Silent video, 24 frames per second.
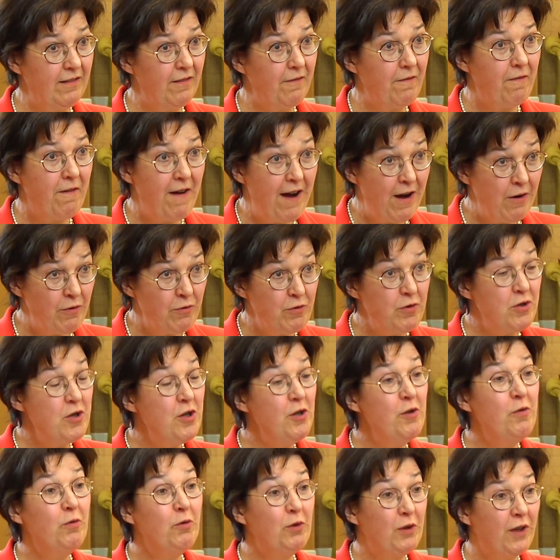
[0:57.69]
found
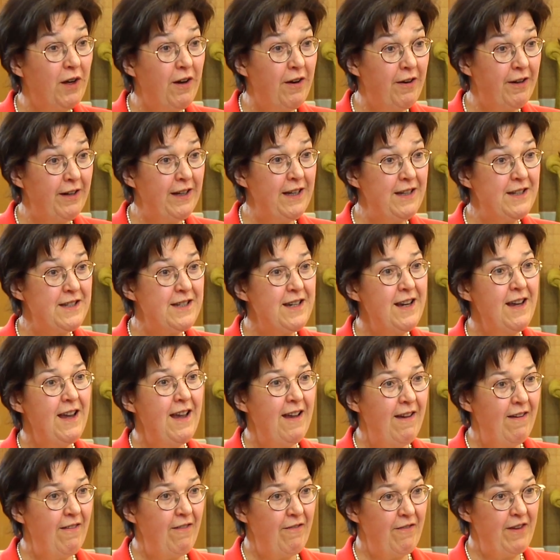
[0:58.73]
new targets,
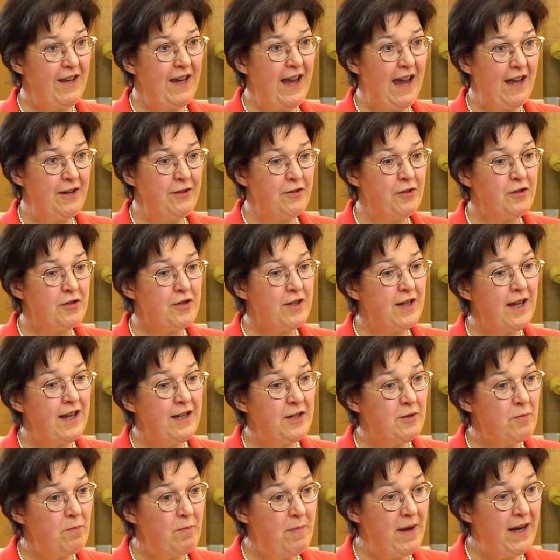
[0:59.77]
we
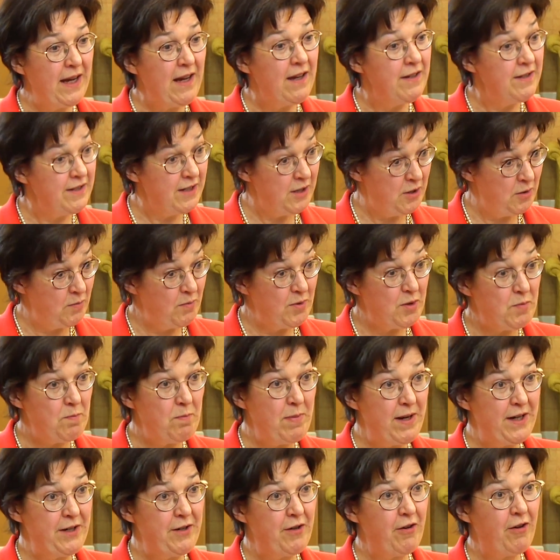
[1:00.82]
understand mechanisms
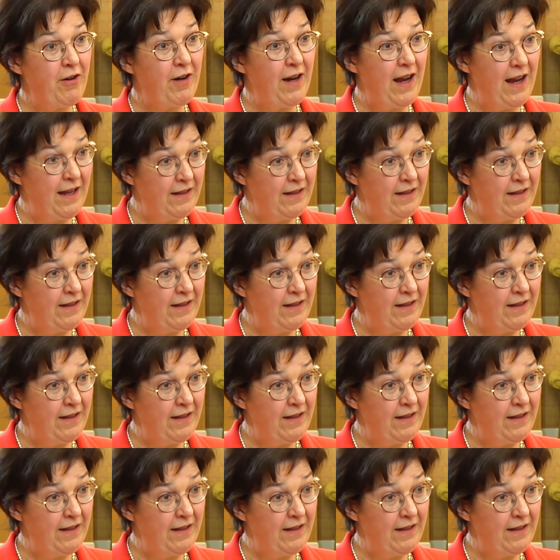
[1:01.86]
better,